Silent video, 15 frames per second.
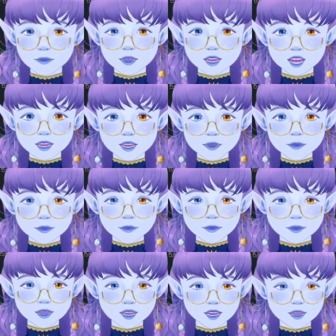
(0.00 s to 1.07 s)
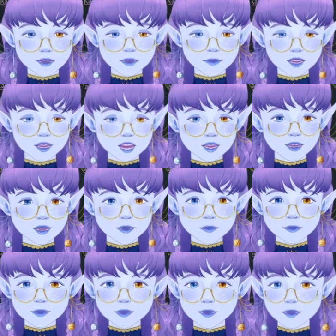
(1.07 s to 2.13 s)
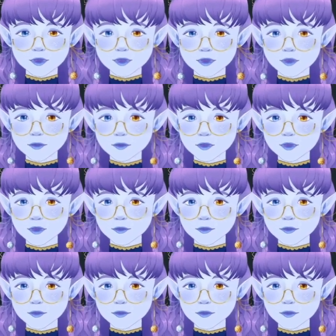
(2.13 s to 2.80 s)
I totally don't mind and I want to learn.